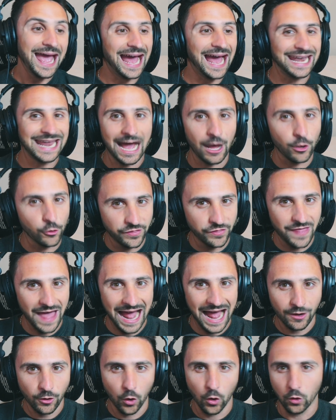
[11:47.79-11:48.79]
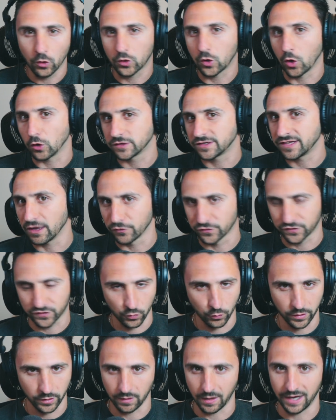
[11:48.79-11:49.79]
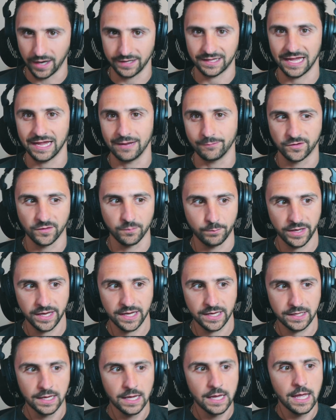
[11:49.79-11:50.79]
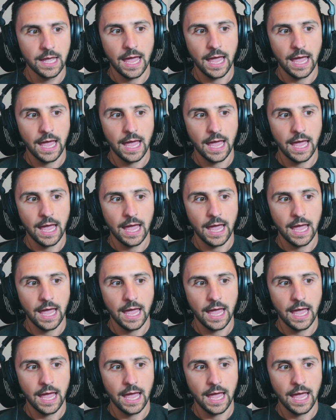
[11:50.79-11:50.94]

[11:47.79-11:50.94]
and how that whole cartel storyline came to be.